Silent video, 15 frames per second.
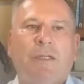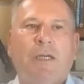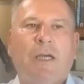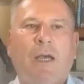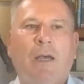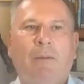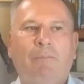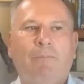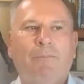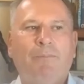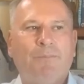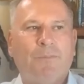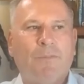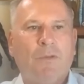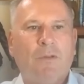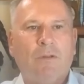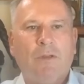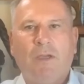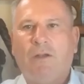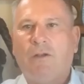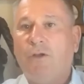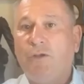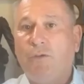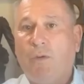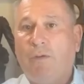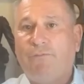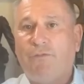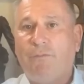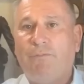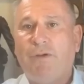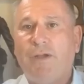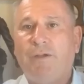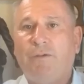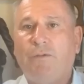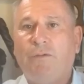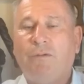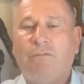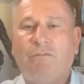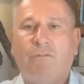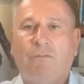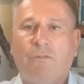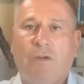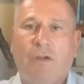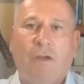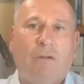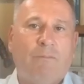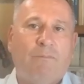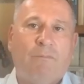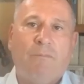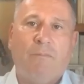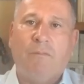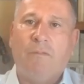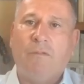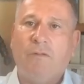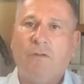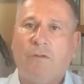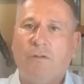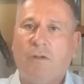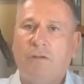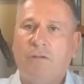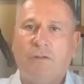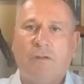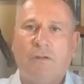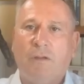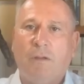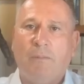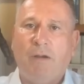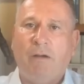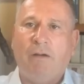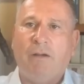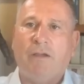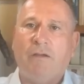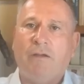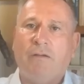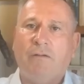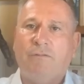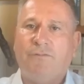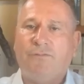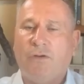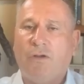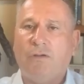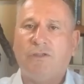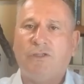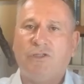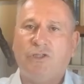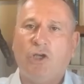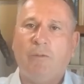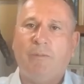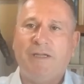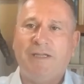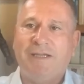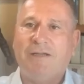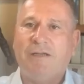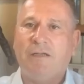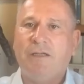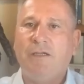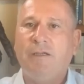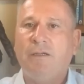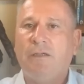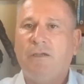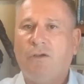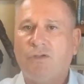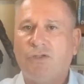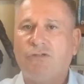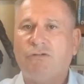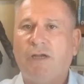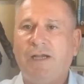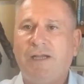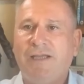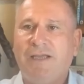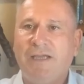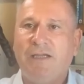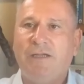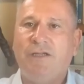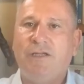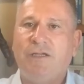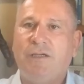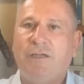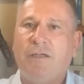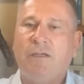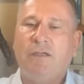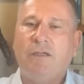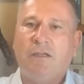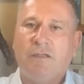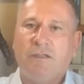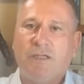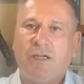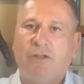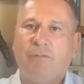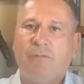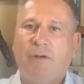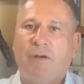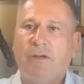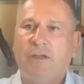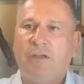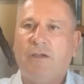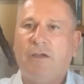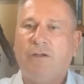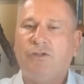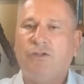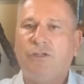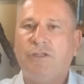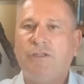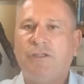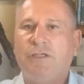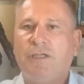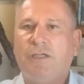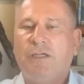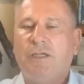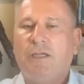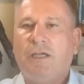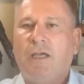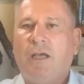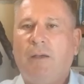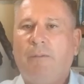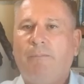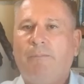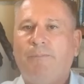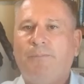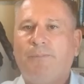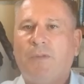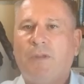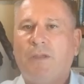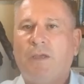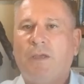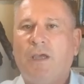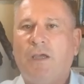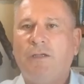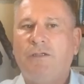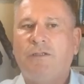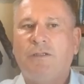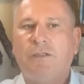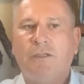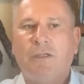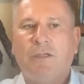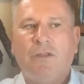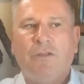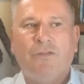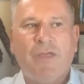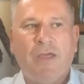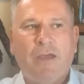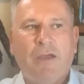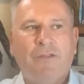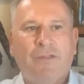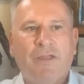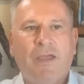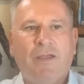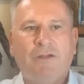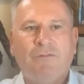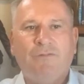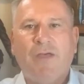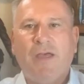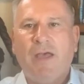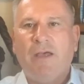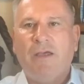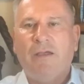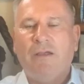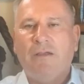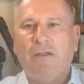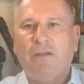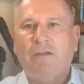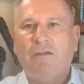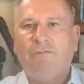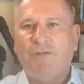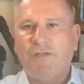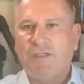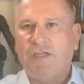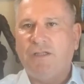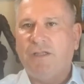um, including one from Britain, uh, America, France, Germany, Italy, Australia, India, South American countries. Um, and the, at the end of their visit,